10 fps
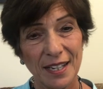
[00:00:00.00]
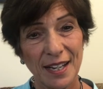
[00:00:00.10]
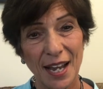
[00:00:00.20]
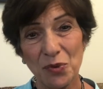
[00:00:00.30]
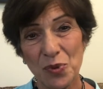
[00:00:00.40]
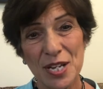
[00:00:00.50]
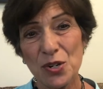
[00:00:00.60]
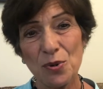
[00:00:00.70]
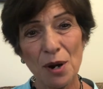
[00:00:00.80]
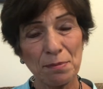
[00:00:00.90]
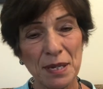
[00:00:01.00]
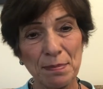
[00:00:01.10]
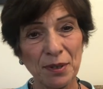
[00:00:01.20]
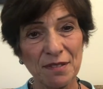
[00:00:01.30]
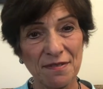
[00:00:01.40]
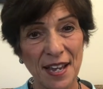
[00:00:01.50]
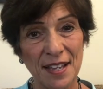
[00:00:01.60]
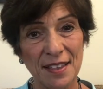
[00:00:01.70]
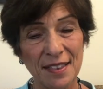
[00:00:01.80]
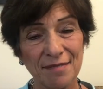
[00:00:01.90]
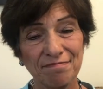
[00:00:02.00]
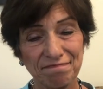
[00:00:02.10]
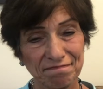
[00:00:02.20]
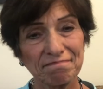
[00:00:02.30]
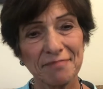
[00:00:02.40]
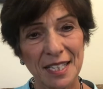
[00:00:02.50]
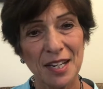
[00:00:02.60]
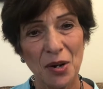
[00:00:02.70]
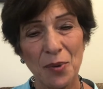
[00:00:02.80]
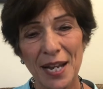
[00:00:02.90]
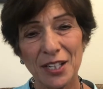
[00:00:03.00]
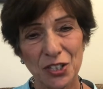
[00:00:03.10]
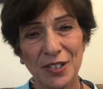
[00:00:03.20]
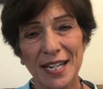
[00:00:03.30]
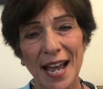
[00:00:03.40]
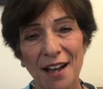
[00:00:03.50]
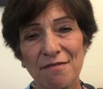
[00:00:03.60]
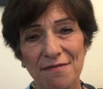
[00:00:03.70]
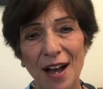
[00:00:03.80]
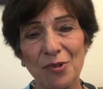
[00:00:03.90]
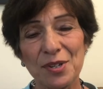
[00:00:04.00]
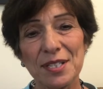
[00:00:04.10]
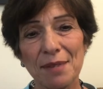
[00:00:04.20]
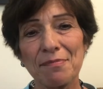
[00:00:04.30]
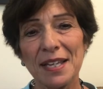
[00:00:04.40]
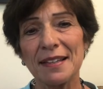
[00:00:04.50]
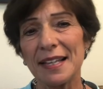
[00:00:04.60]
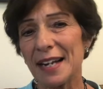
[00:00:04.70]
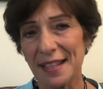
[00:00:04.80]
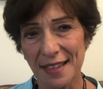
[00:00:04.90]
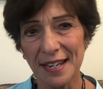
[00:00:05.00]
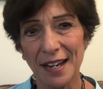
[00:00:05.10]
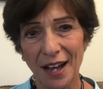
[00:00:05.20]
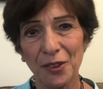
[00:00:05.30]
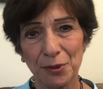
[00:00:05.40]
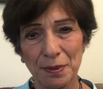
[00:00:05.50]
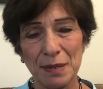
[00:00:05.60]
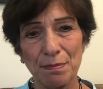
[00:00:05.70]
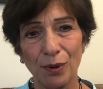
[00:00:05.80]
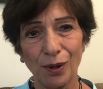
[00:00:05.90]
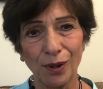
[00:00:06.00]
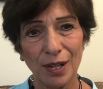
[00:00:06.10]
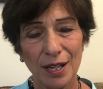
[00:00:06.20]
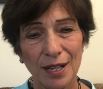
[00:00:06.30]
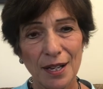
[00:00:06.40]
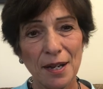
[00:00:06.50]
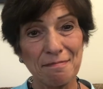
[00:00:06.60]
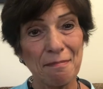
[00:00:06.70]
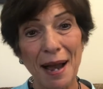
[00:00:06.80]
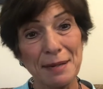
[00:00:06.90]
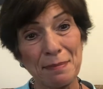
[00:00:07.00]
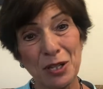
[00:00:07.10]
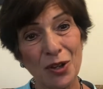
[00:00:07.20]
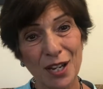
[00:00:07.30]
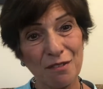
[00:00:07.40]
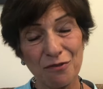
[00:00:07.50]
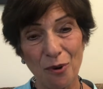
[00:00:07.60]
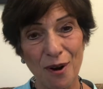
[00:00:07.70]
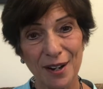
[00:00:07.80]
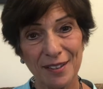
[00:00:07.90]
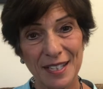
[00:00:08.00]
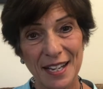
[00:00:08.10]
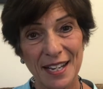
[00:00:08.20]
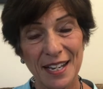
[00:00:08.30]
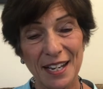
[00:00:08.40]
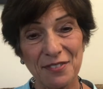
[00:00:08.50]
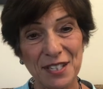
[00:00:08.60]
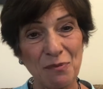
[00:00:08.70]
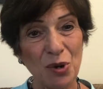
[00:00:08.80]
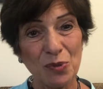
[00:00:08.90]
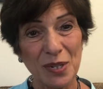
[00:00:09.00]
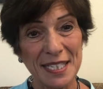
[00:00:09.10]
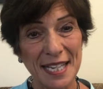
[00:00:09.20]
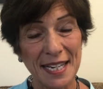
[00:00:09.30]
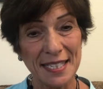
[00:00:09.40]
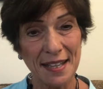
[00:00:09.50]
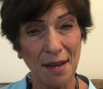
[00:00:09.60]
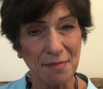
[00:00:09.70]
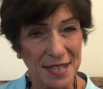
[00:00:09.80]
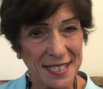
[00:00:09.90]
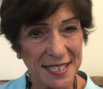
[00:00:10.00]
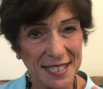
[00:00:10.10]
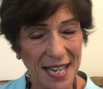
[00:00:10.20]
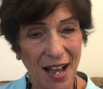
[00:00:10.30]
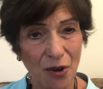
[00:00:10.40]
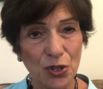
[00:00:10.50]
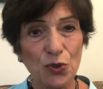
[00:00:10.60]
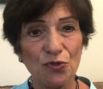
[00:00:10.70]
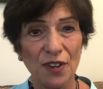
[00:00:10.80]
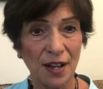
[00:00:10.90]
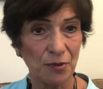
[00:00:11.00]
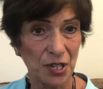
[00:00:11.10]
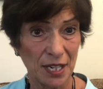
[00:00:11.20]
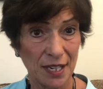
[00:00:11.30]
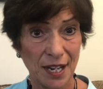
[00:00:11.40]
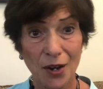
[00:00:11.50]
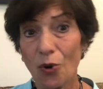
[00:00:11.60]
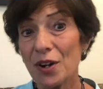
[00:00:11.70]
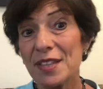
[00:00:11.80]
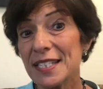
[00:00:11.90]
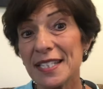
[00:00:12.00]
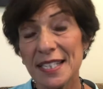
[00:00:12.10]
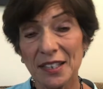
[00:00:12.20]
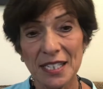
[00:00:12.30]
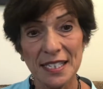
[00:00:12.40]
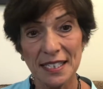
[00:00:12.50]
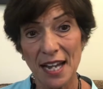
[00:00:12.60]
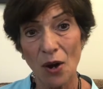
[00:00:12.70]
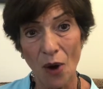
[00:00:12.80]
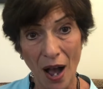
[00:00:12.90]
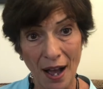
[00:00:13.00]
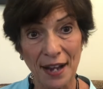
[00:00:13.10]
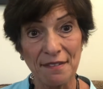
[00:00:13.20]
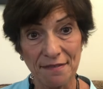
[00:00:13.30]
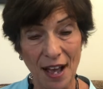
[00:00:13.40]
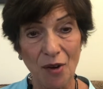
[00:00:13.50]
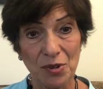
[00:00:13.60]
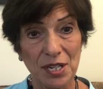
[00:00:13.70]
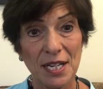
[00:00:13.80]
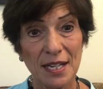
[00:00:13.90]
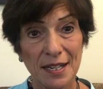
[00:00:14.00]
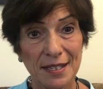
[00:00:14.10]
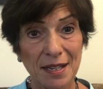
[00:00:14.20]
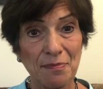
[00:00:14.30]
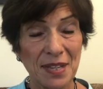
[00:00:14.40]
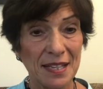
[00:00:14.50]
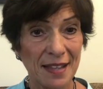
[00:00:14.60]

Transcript: And we who are people of faith, we actually have found something that I think other people might be looking for. If someone would say to them, this is how you found it, or this is at least how I found something